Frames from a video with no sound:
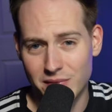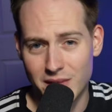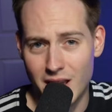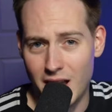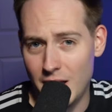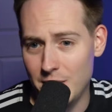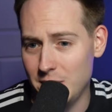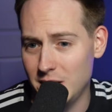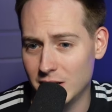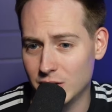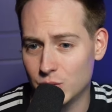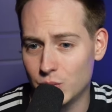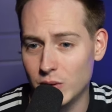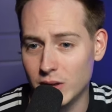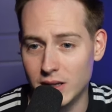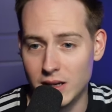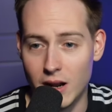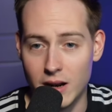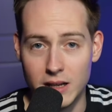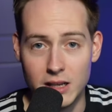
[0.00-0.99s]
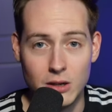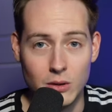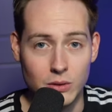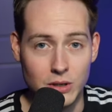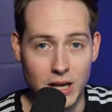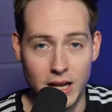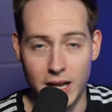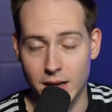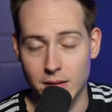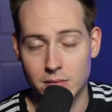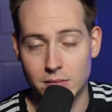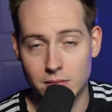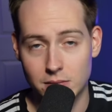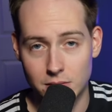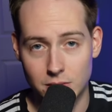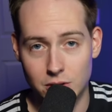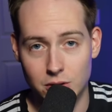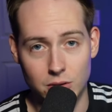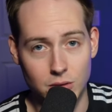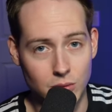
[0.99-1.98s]
I mean, it's really not a huge hit
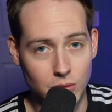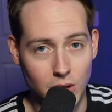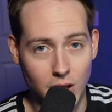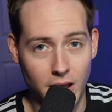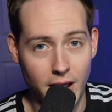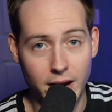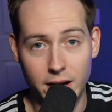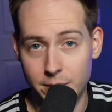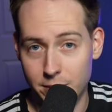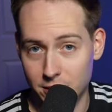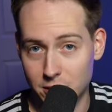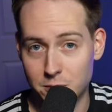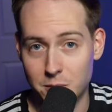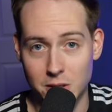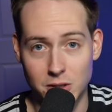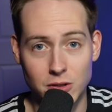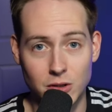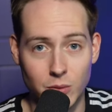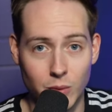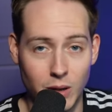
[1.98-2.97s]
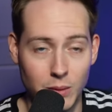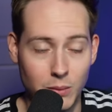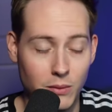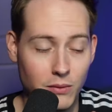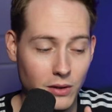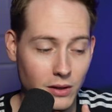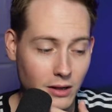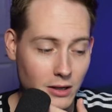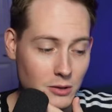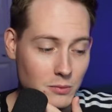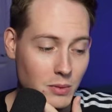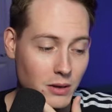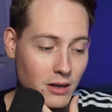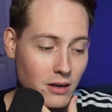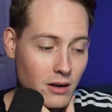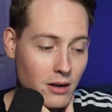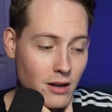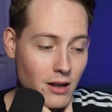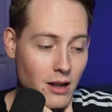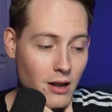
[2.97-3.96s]
to the lineup, especially the way Beauvillier has
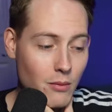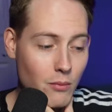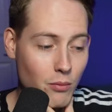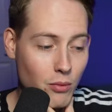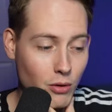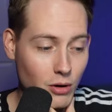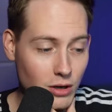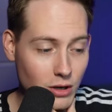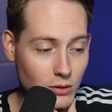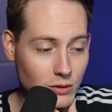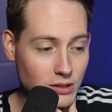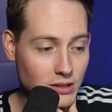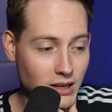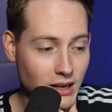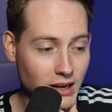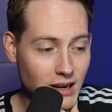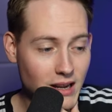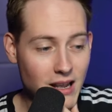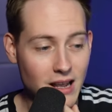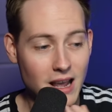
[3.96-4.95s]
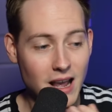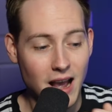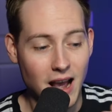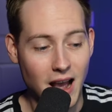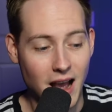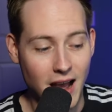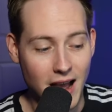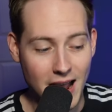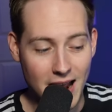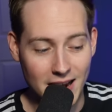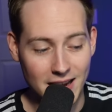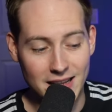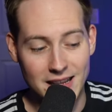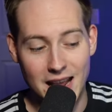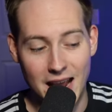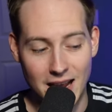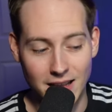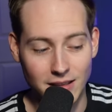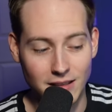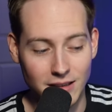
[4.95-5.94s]
been producing. And
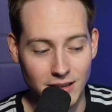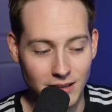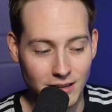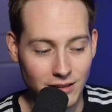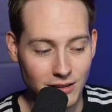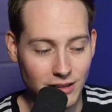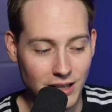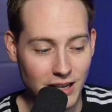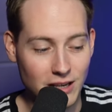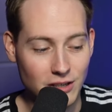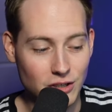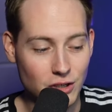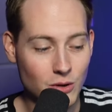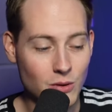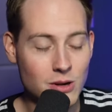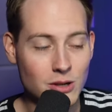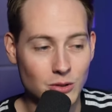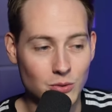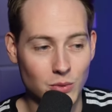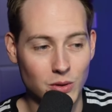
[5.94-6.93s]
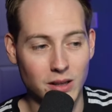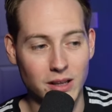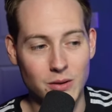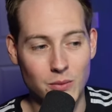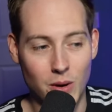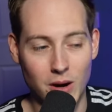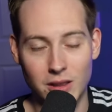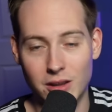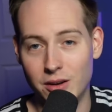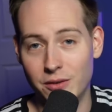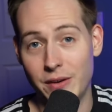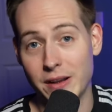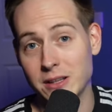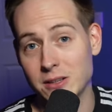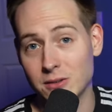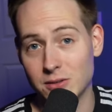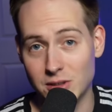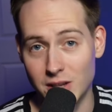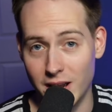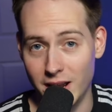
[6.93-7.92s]
again, the issue is really where the
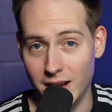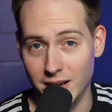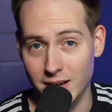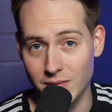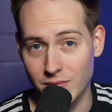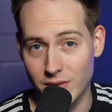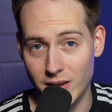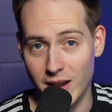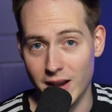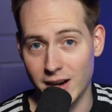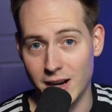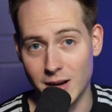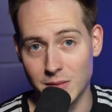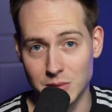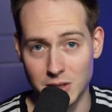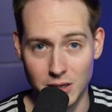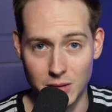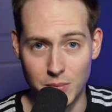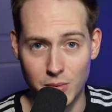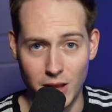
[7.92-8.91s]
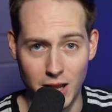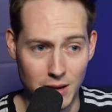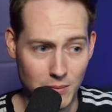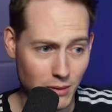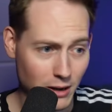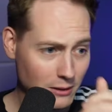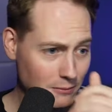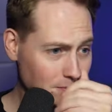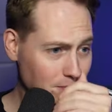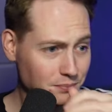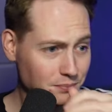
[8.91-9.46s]
defensive side comes into play. But